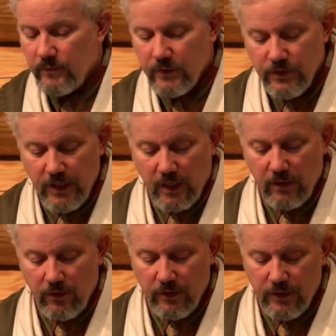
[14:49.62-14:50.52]
2
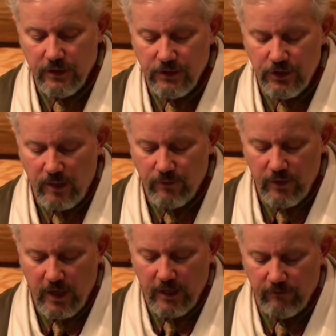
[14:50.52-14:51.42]
Corinthians chapter
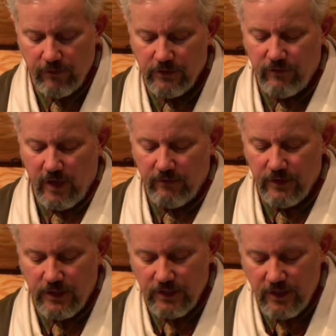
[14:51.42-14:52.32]
9 and verse 5,
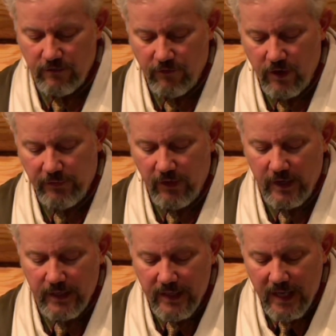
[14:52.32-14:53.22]
he says, therefore I
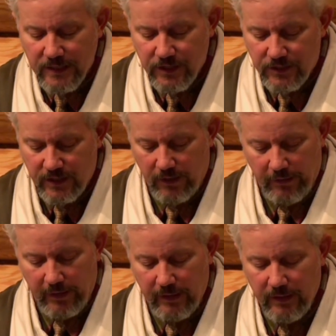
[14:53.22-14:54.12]
thought it
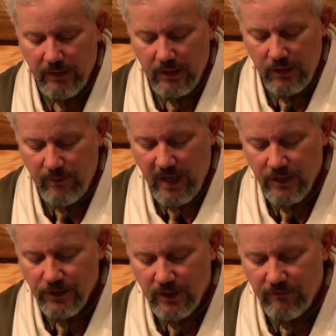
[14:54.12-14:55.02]
necessary. Can you
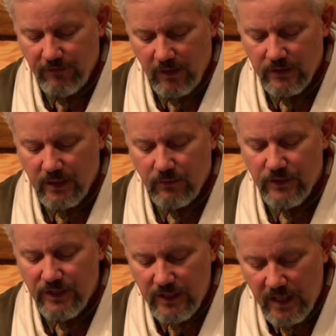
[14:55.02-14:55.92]
imagine? He felt it
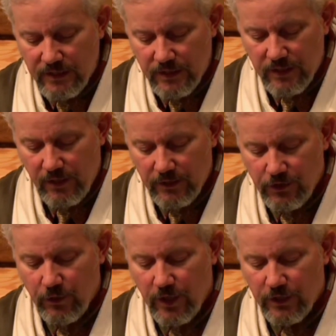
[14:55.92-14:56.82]
was necessary
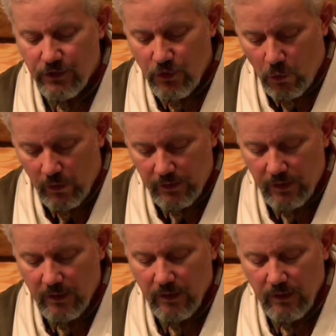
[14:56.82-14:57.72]
to exhort
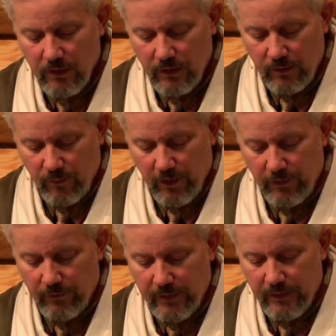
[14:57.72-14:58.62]
the
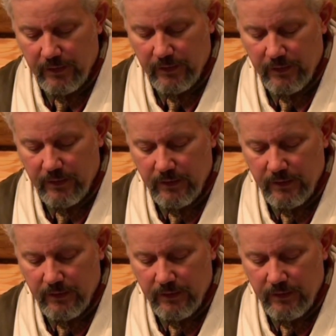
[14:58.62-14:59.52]
brethren
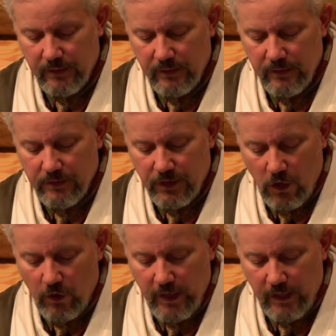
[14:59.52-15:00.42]
to
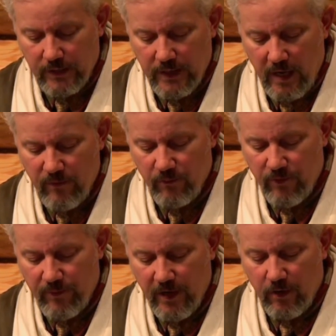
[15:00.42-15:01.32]
go ahead of time and
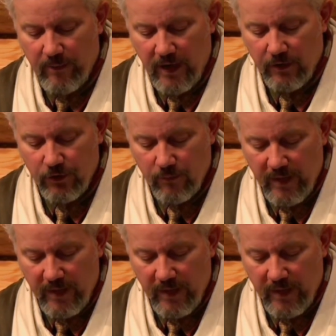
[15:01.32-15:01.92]
prepare your